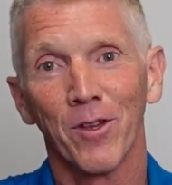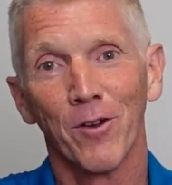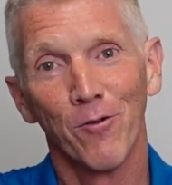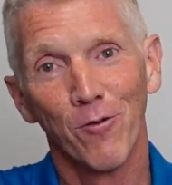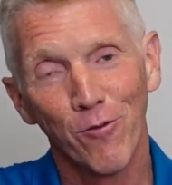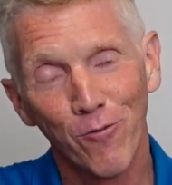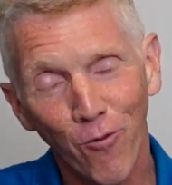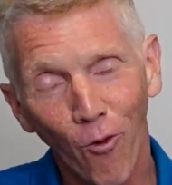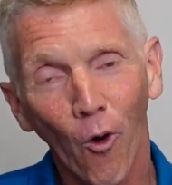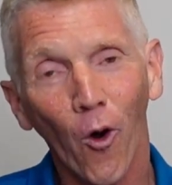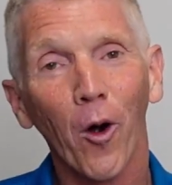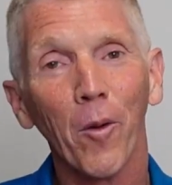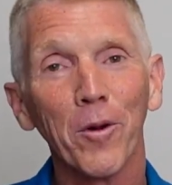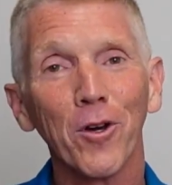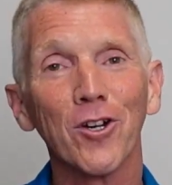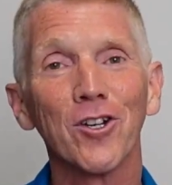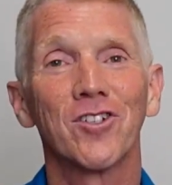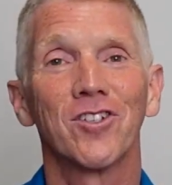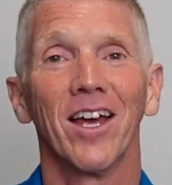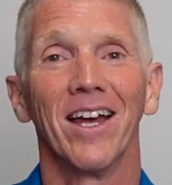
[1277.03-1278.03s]
form
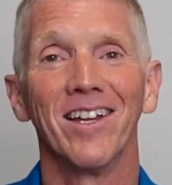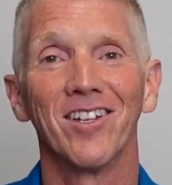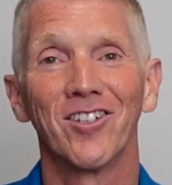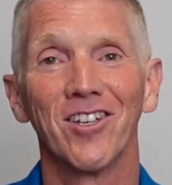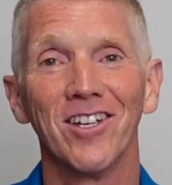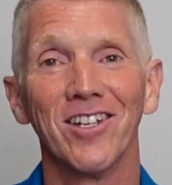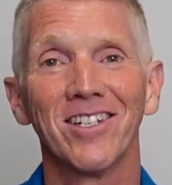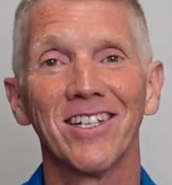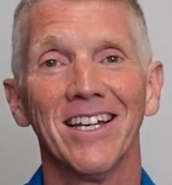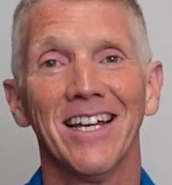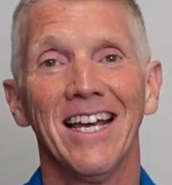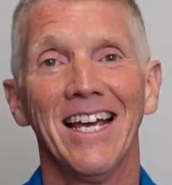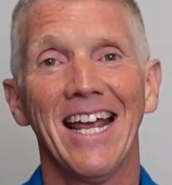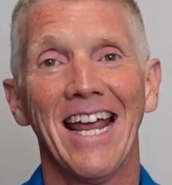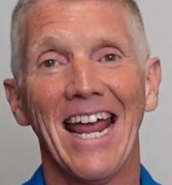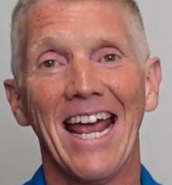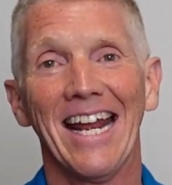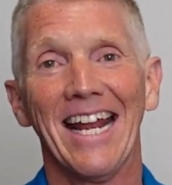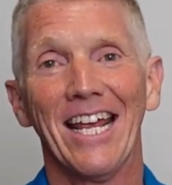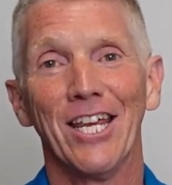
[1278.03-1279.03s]
your sentences,
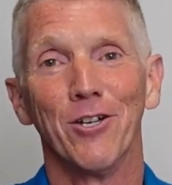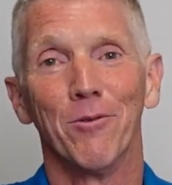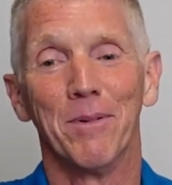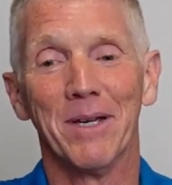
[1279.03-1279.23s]
and then you'll